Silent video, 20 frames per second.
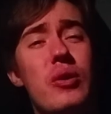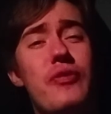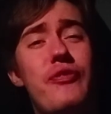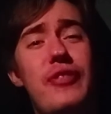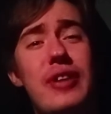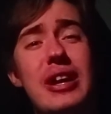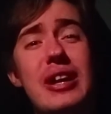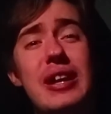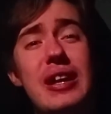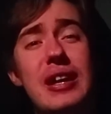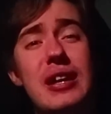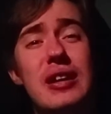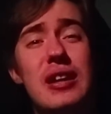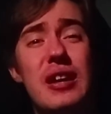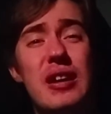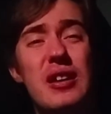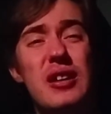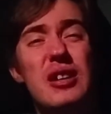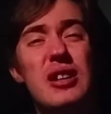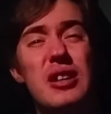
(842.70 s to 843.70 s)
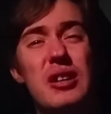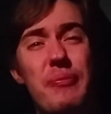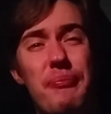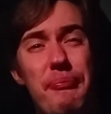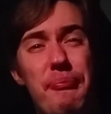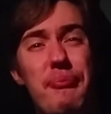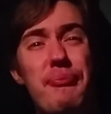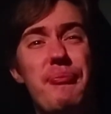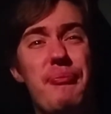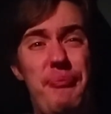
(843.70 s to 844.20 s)
feeling like,
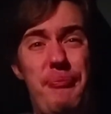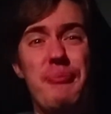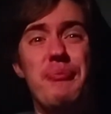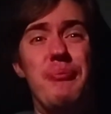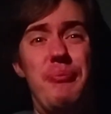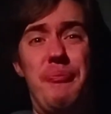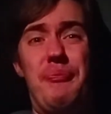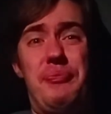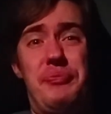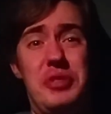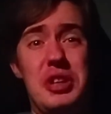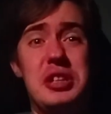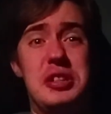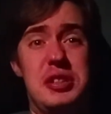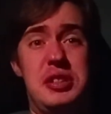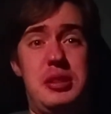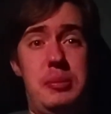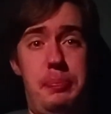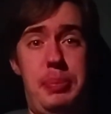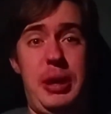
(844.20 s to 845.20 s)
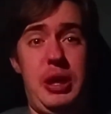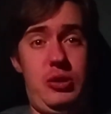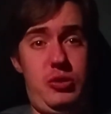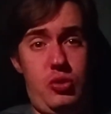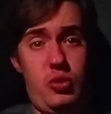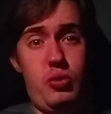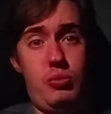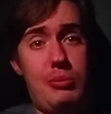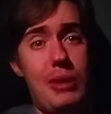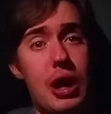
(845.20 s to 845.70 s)
this is a bit
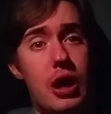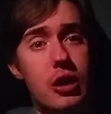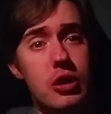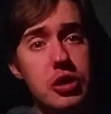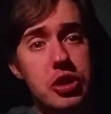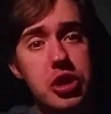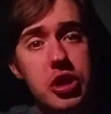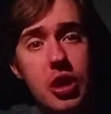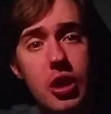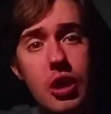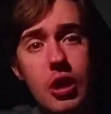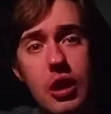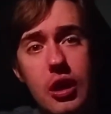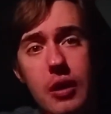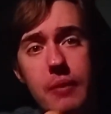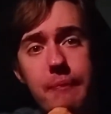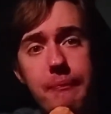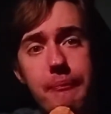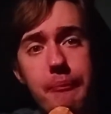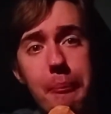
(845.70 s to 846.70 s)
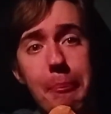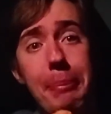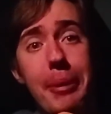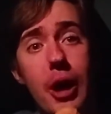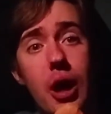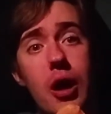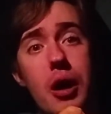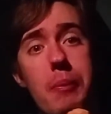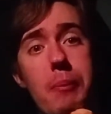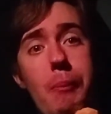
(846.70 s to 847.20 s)
too much.
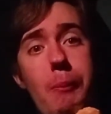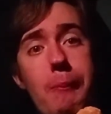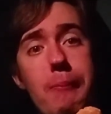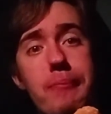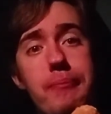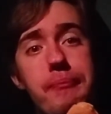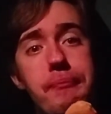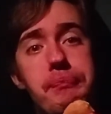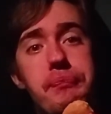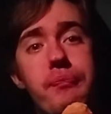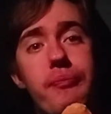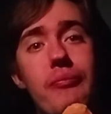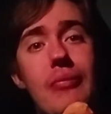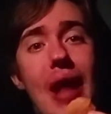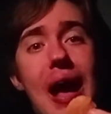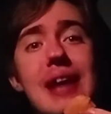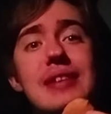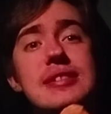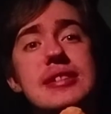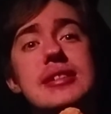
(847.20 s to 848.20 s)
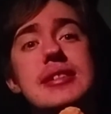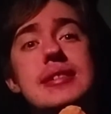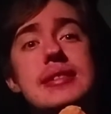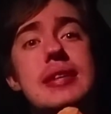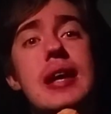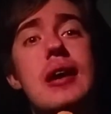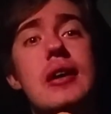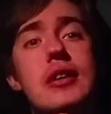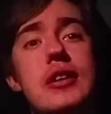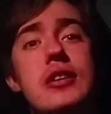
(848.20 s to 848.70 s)
But... as a
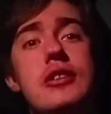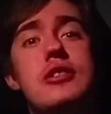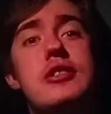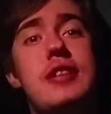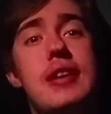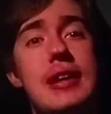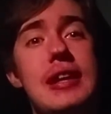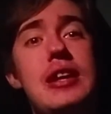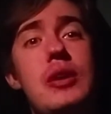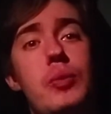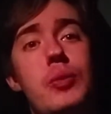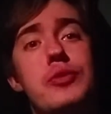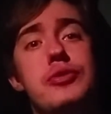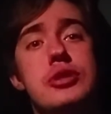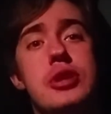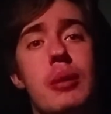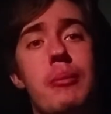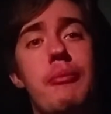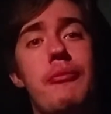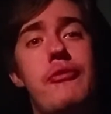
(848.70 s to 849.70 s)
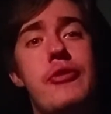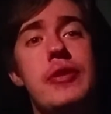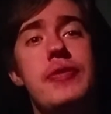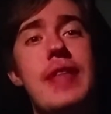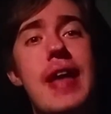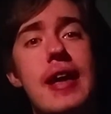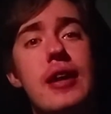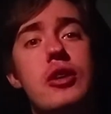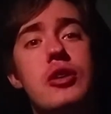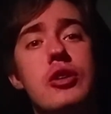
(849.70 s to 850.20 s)
side to eat with something,
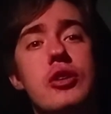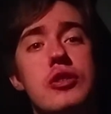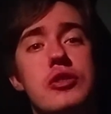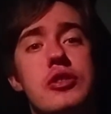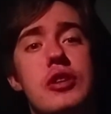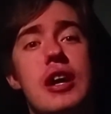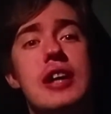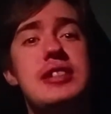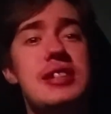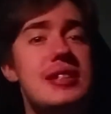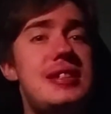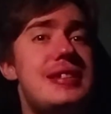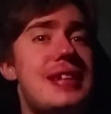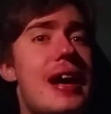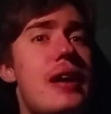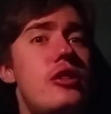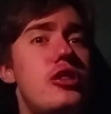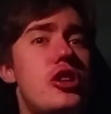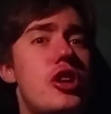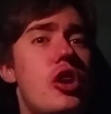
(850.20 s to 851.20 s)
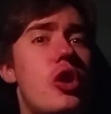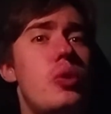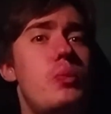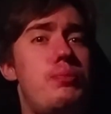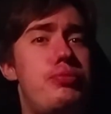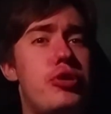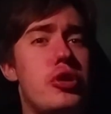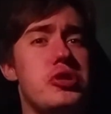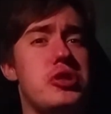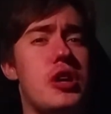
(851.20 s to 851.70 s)
they're good. As a standalone
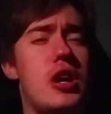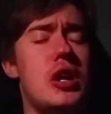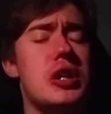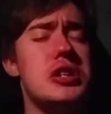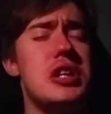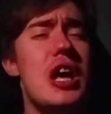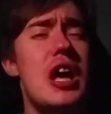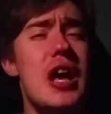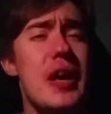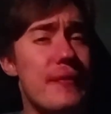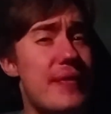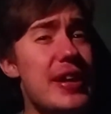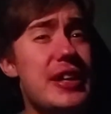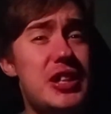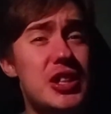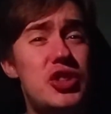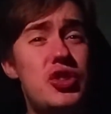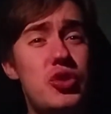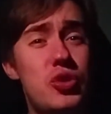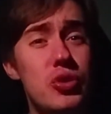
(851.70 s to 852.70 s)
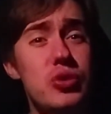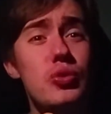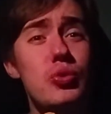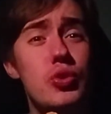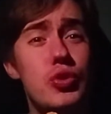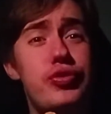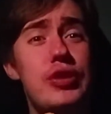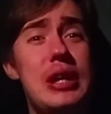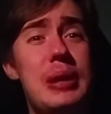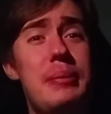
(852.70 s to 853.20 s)
product, they're just too
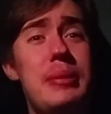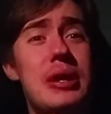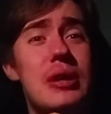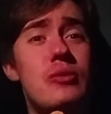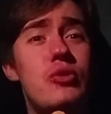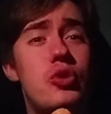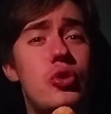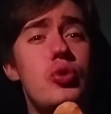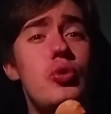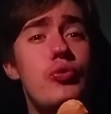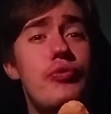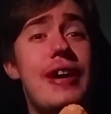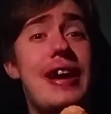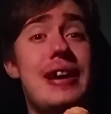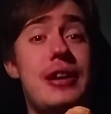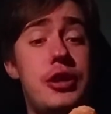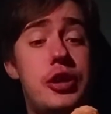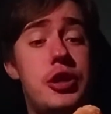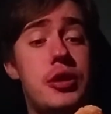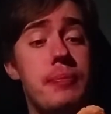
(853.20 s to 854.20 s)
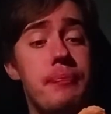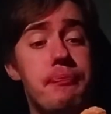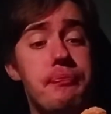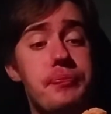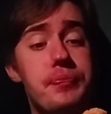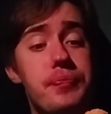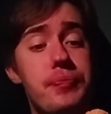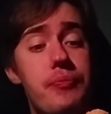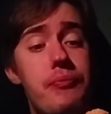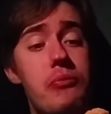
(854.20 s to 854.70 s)
creamy and too rich.
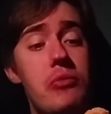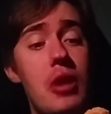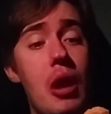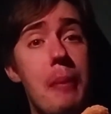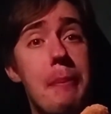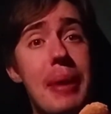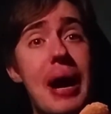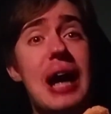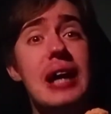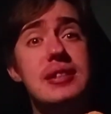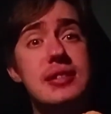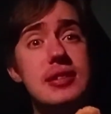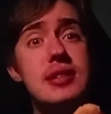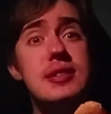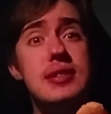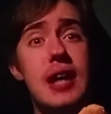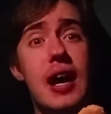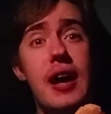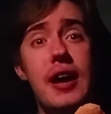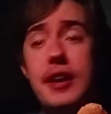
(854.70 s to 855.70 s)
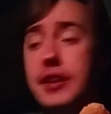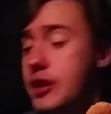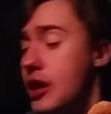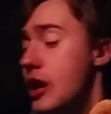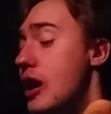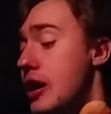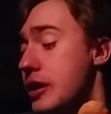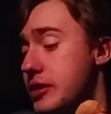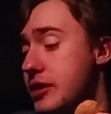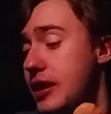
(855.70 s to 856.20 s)
But as a side
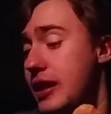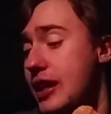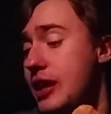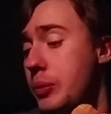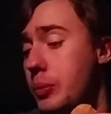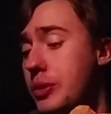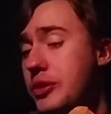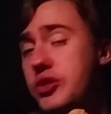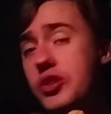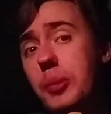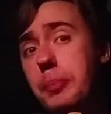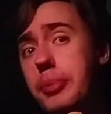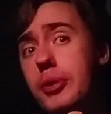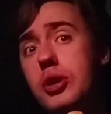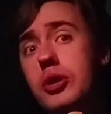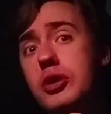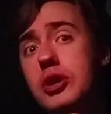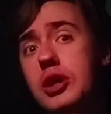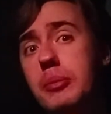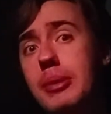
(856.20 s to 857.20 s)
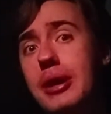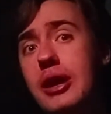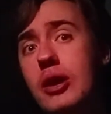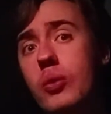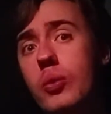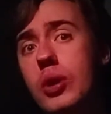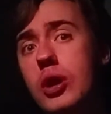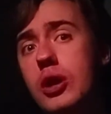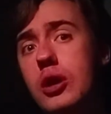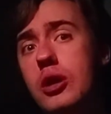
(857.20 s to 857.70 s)
to eat with your burger meal,